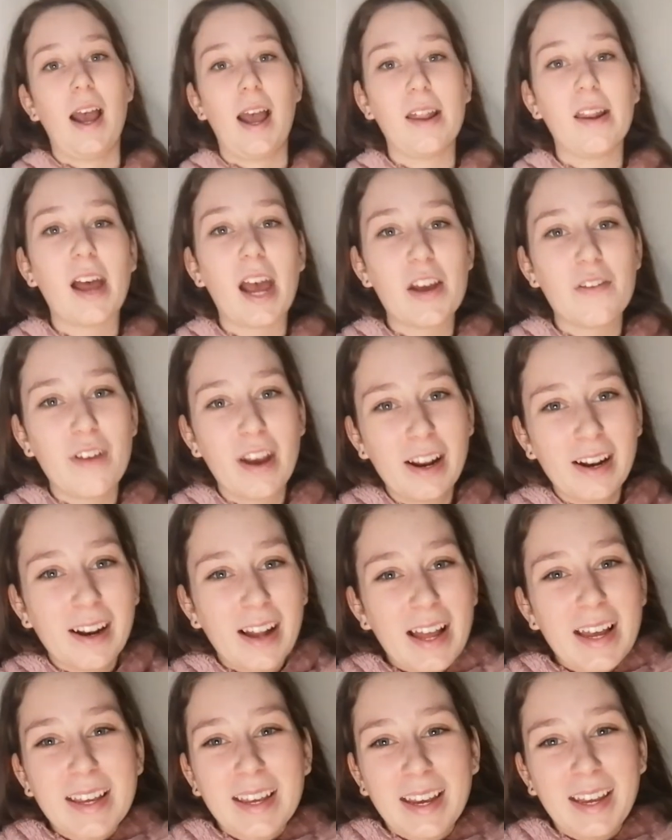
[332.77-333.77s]
and I really
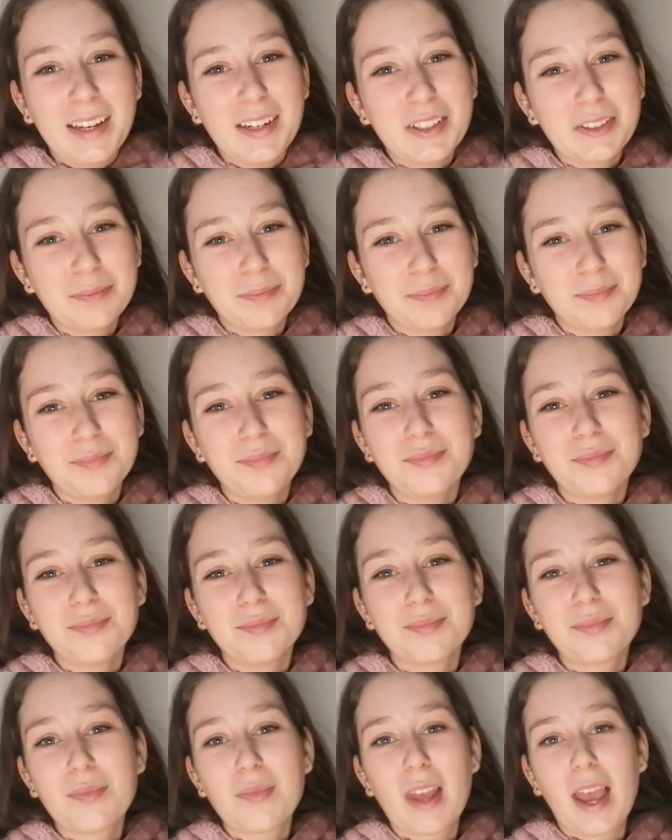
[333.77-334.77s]
like it.
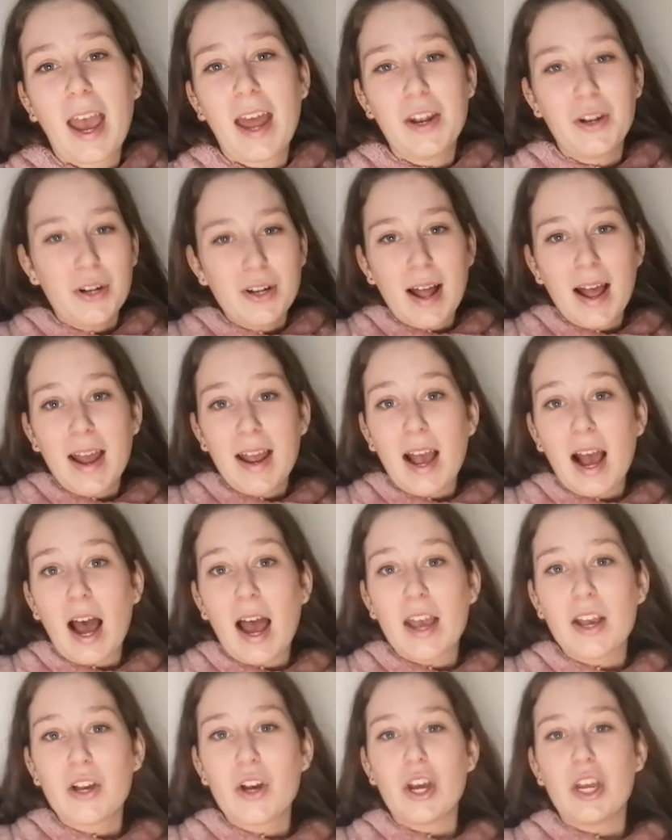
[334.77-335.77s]
And today
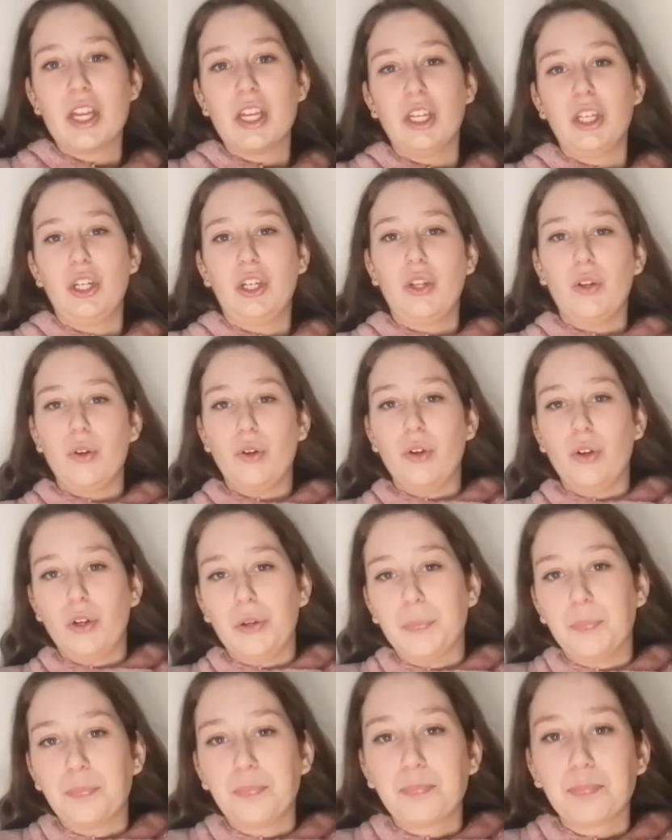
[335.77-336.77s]
I'm going
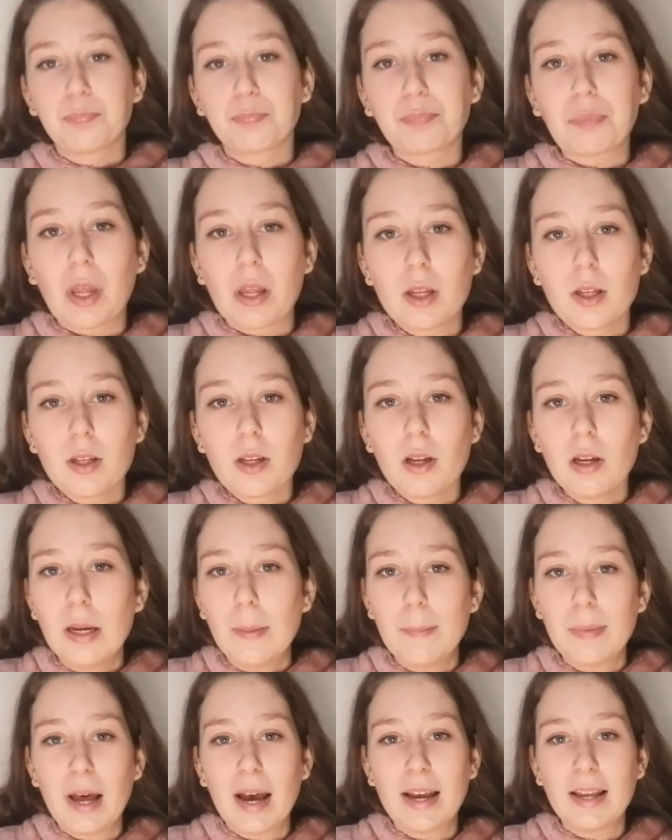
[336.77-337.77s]
to
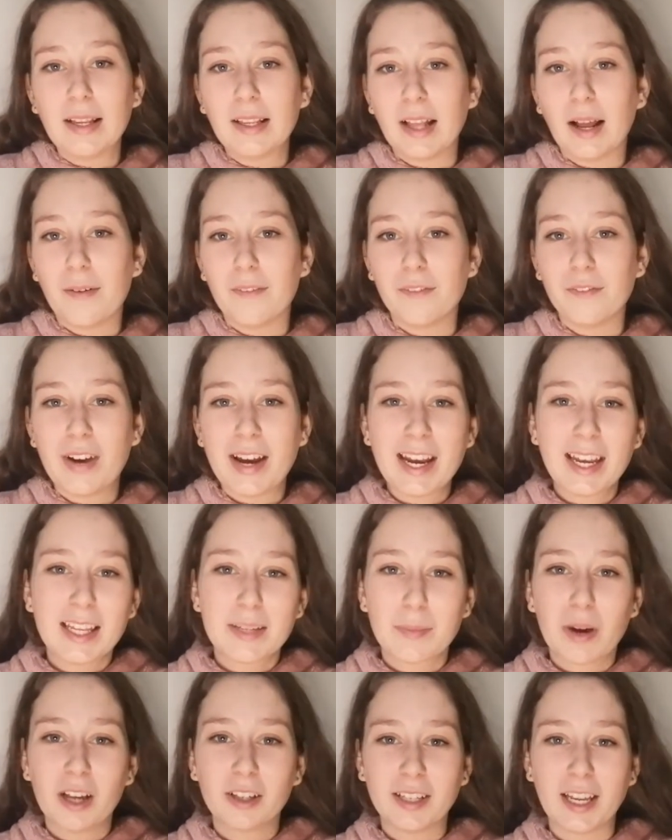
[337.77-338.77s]
apply some
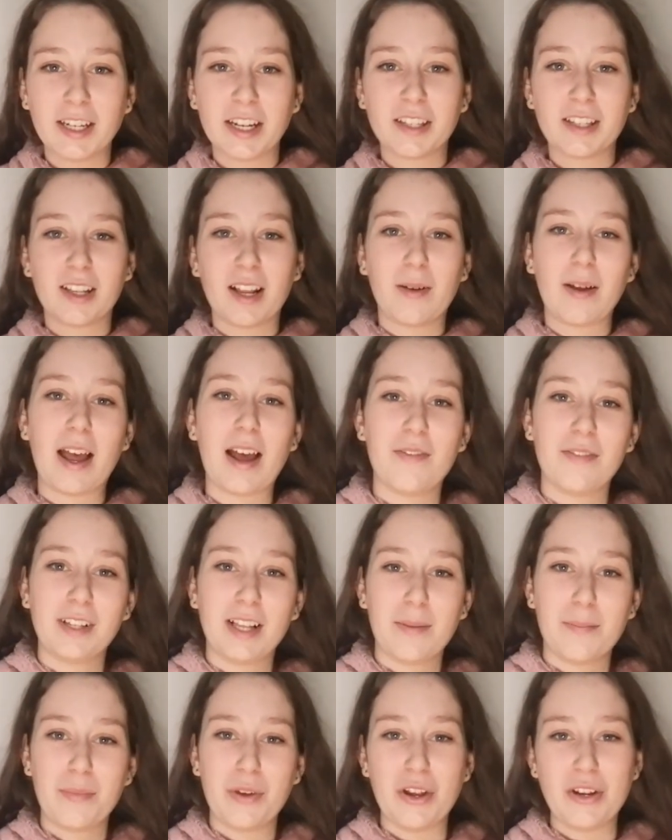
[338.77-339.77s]
face mask and have
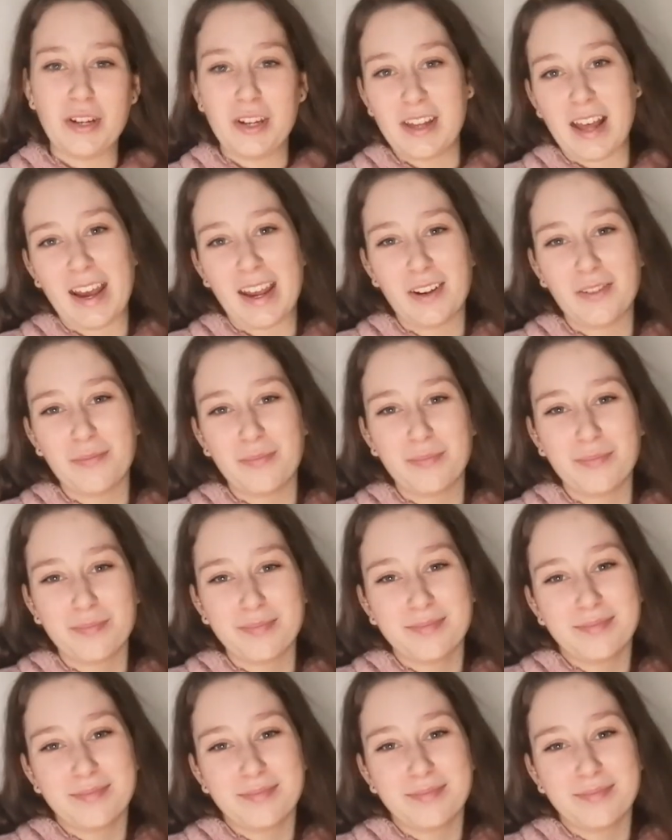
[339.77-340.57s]
some beauty day.